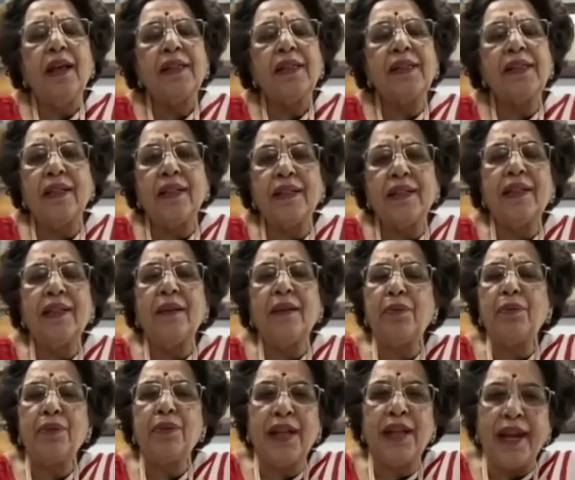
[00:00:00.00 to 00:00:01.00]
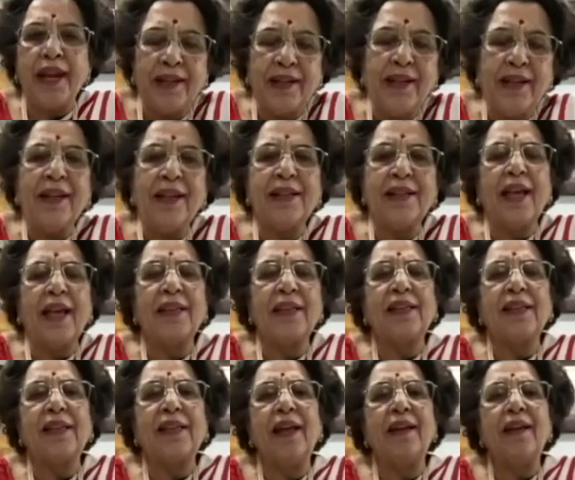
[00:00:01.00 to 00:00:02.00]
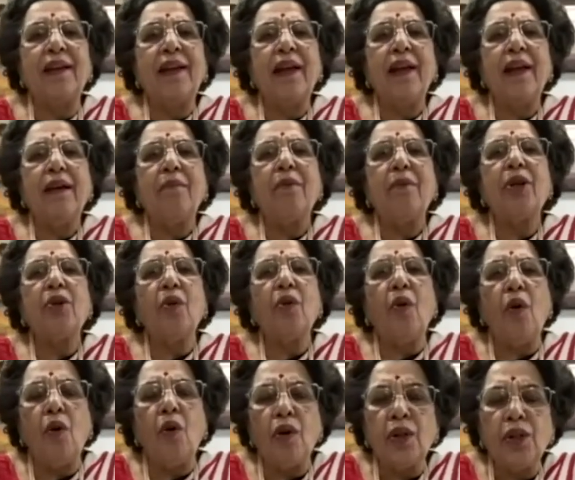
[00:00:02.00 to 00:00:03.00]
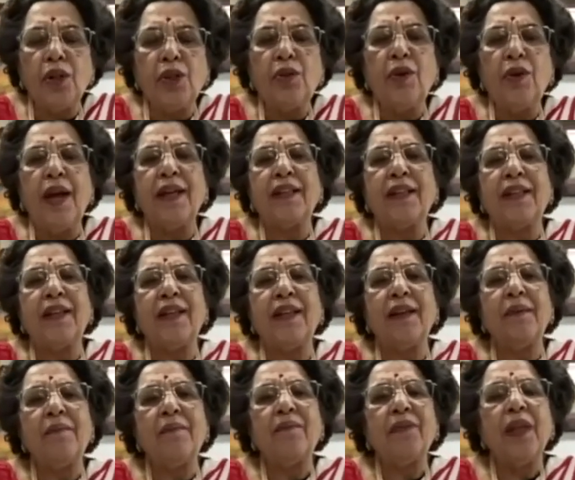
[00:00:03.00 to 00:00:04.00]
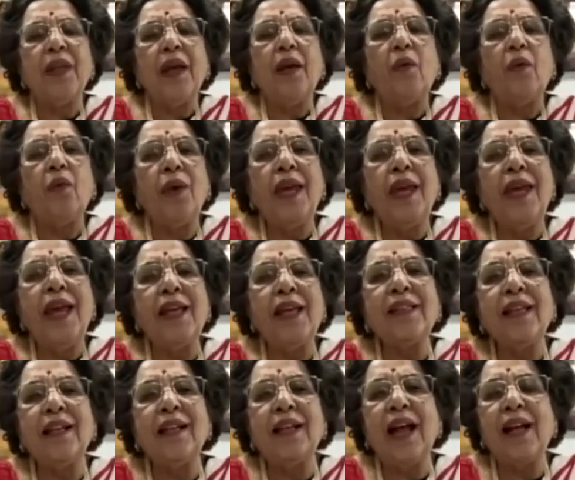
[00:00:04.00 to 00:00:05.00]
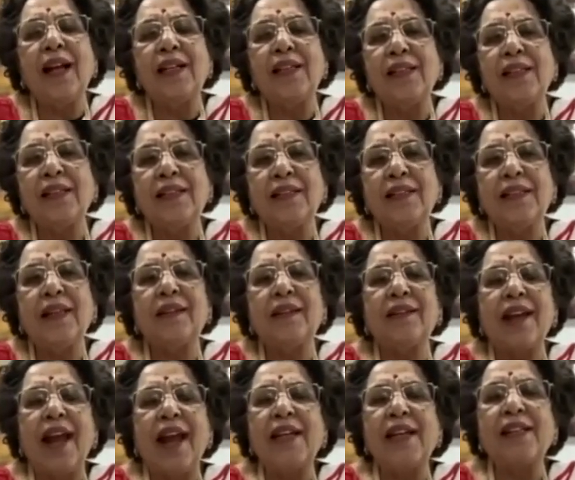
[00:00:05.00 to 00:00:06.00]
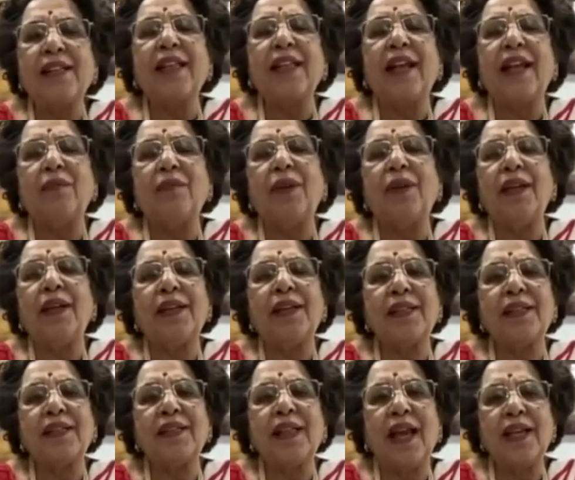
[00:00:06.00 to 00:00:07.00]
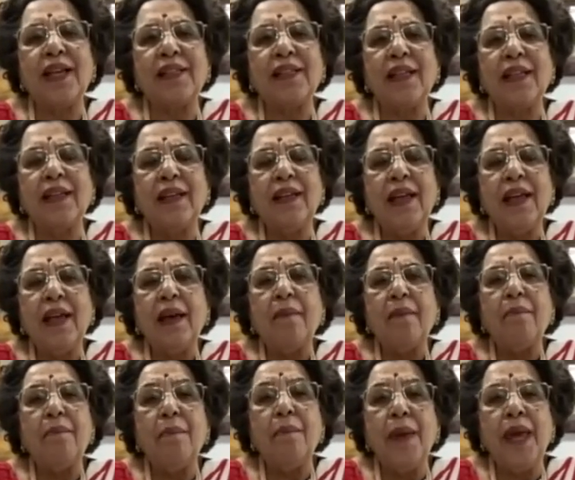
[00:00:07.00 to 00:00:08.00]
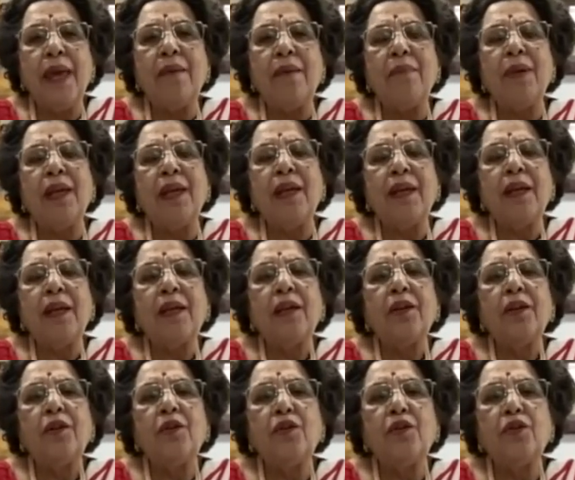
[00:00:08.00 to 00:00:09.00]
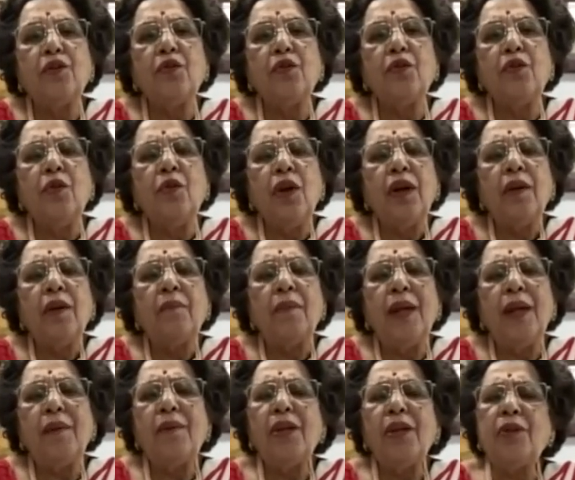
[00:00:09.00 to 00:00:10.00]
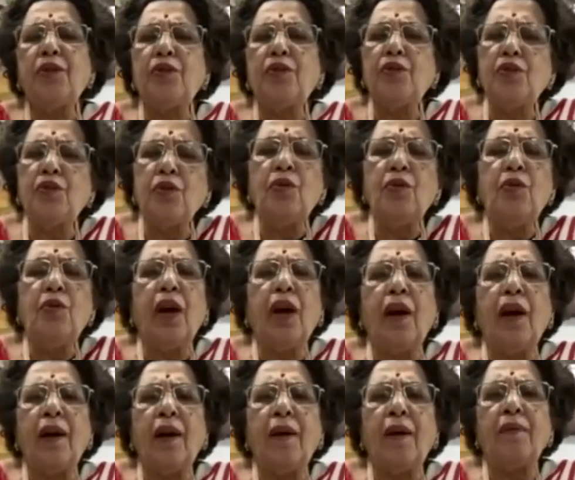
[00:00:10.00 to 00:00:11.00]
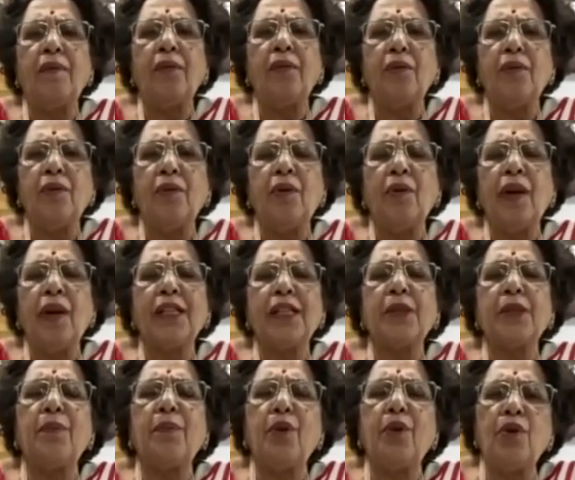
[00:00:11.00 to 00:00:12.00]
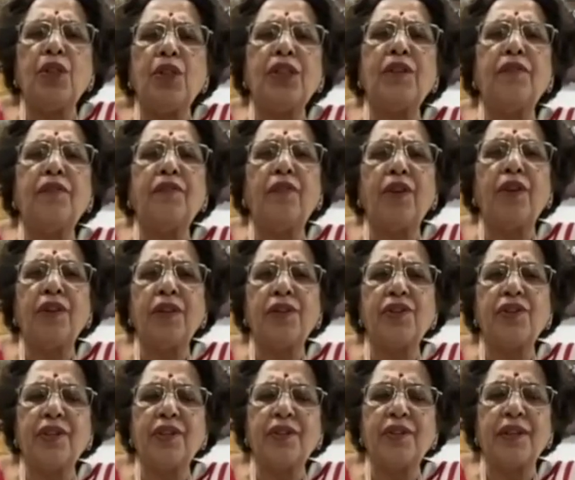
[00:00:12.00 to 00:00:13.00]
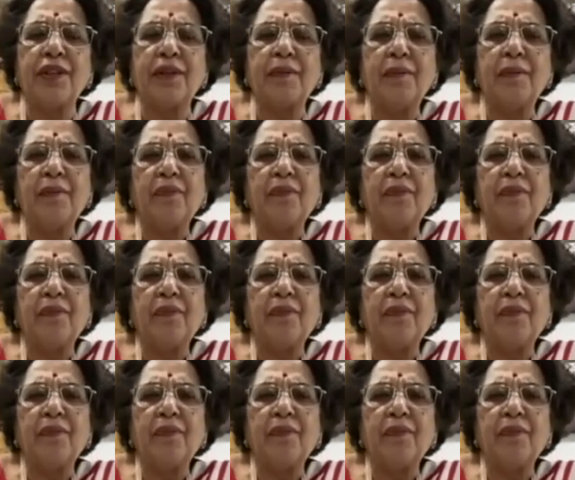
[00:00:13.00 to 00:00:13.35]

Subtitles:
certainly protected, as I said, but also I think we as adults, the rights that we are exercising may be true, maybe too explosive for the children.